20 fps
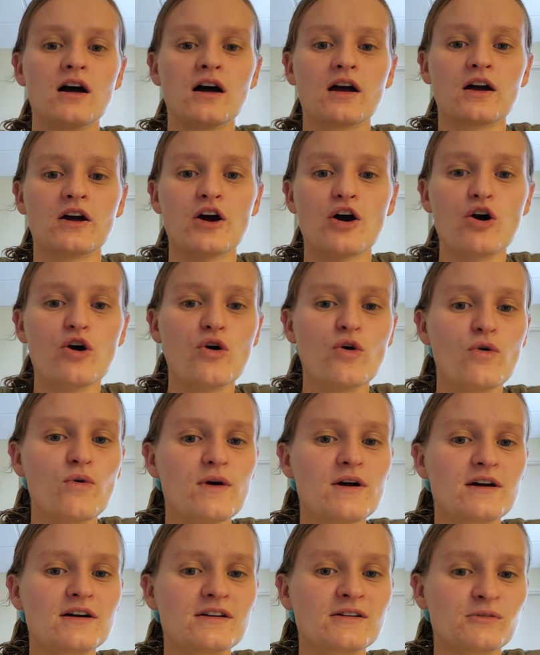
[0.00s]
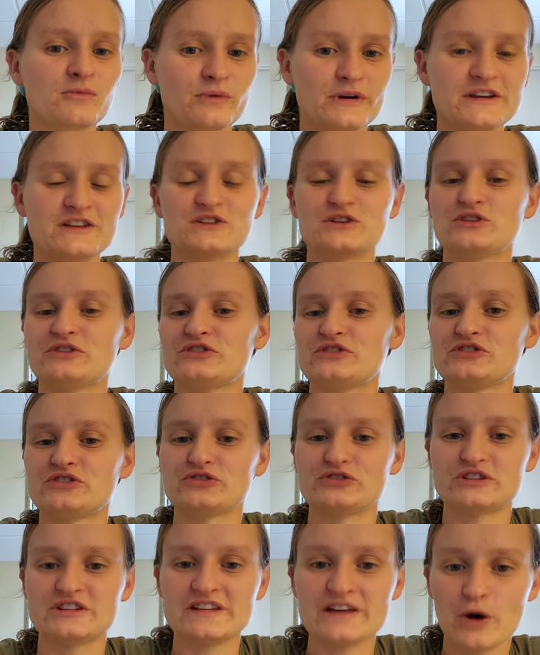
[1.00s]
go research
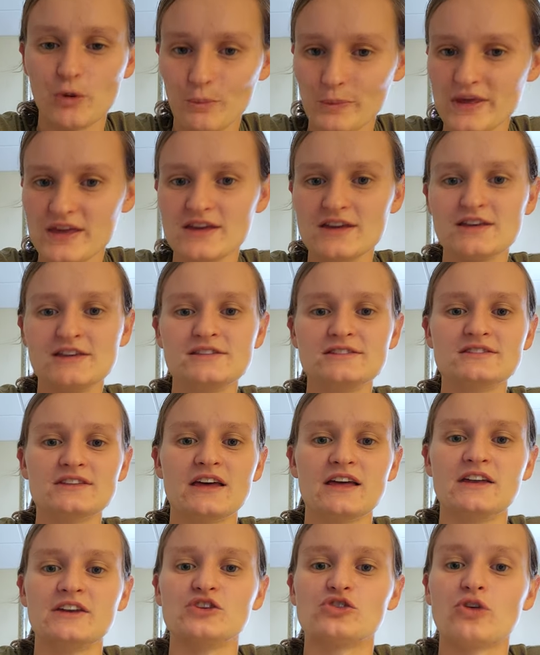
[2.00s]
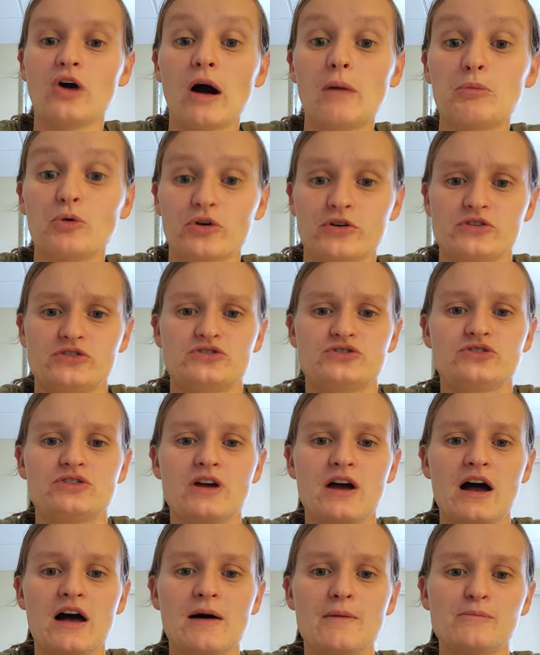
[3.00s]
your tlps and your op orders
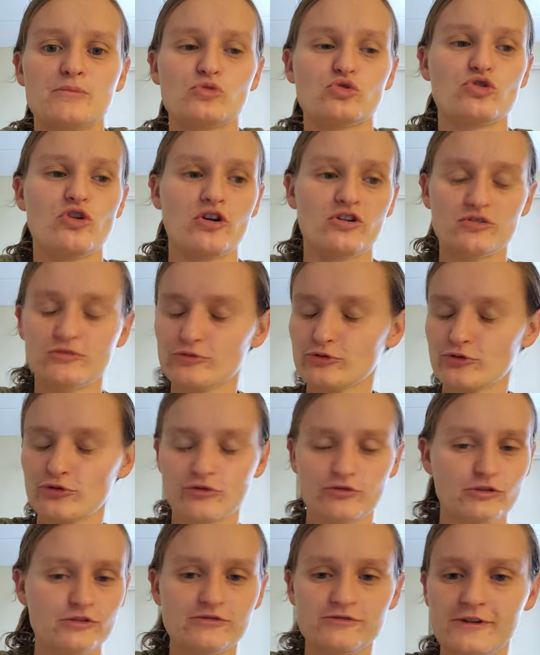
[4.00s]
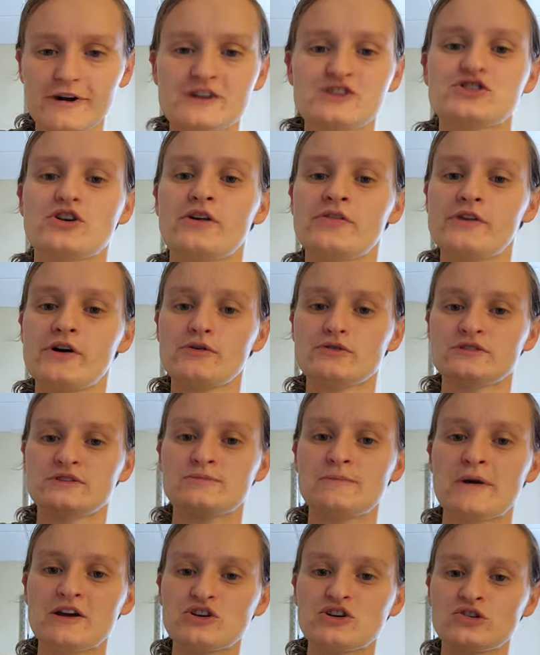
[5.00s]
um, re- refresh on
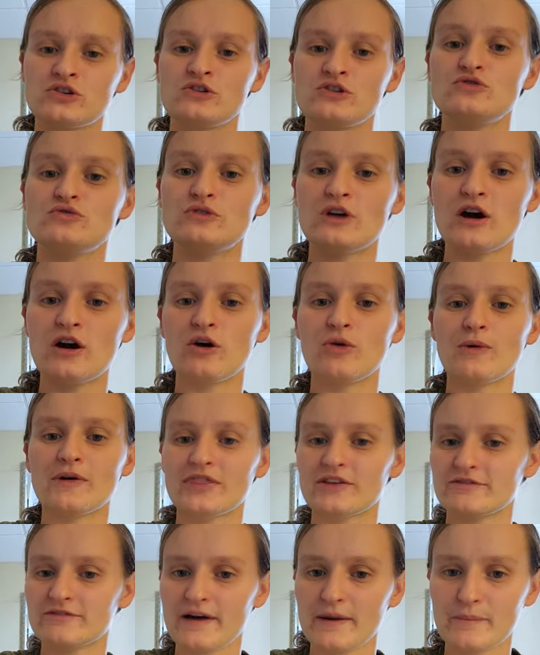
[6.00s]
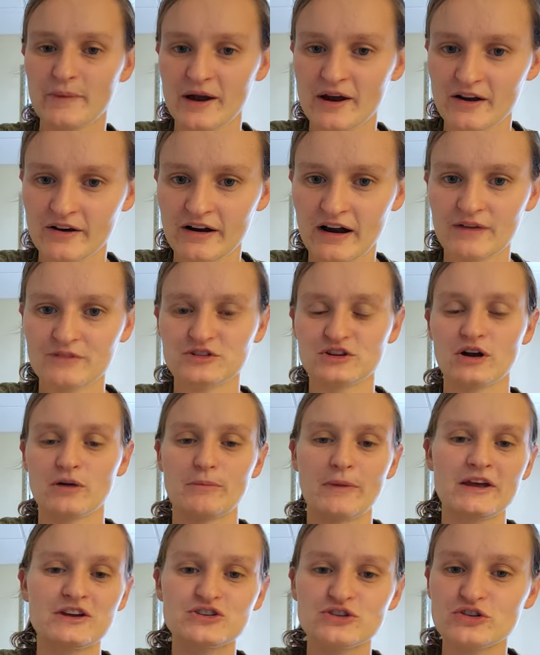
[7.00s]
those make sure you know what the five paragraphs are
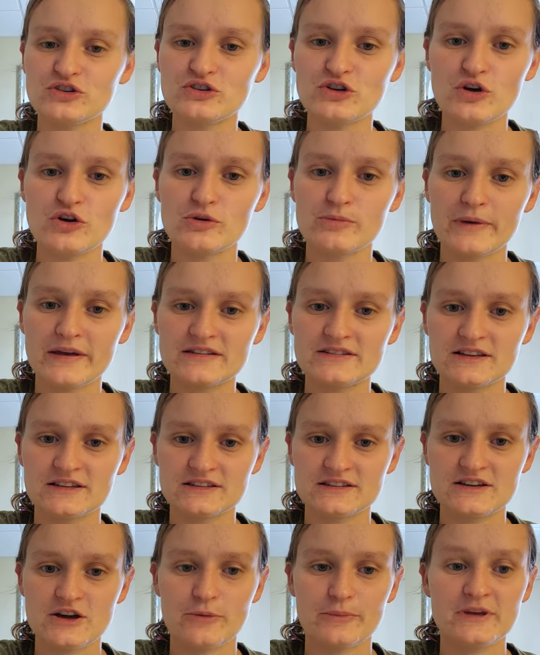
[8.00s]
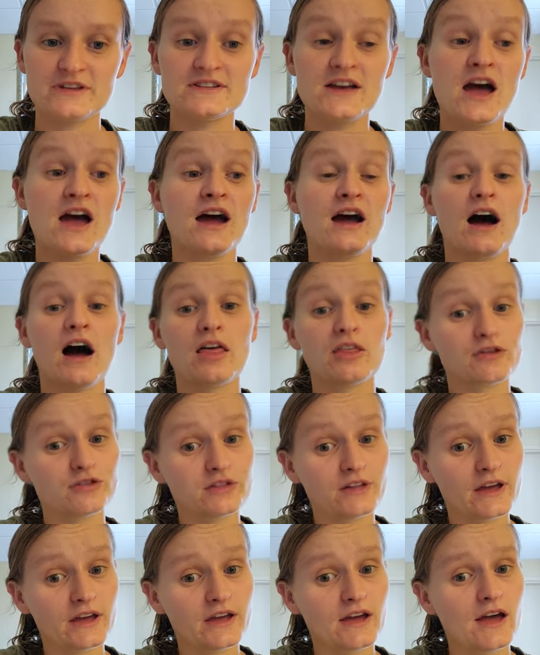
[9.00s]
make sure you know your basic trps other
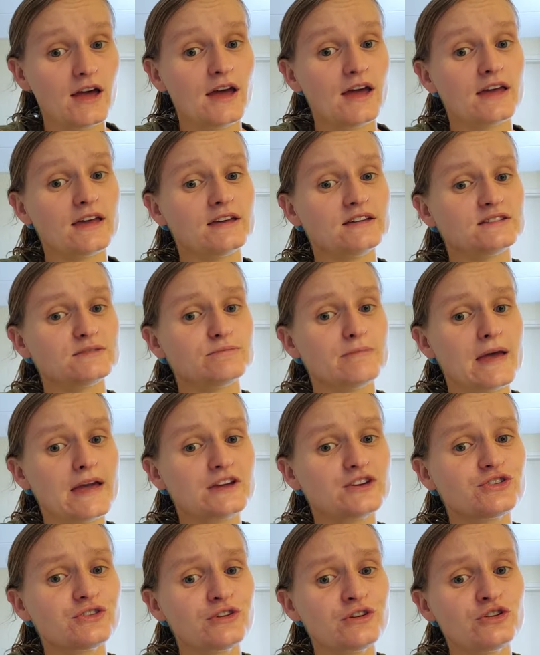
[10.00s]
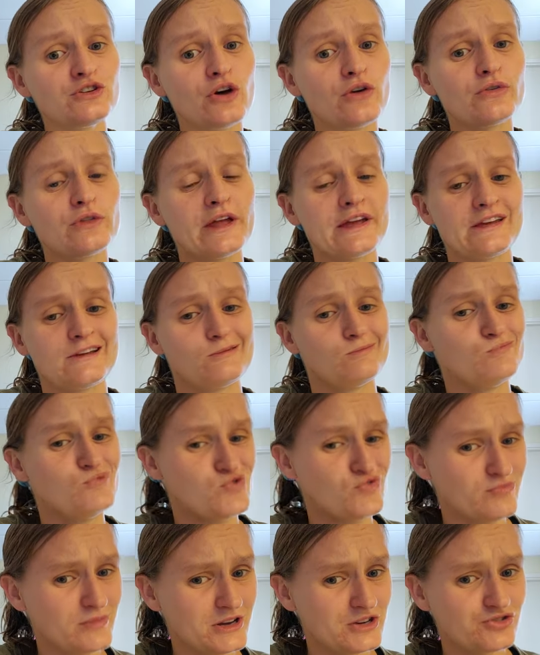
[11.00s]
thing is make sure you know like your
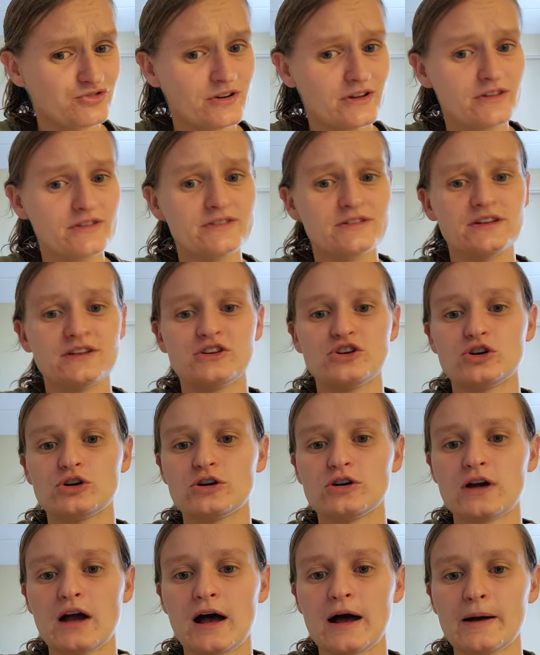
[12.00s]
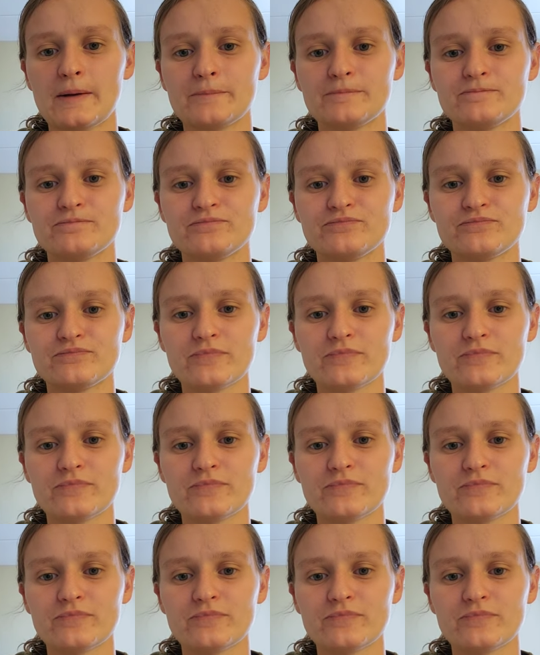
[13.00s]
movement drills and your um,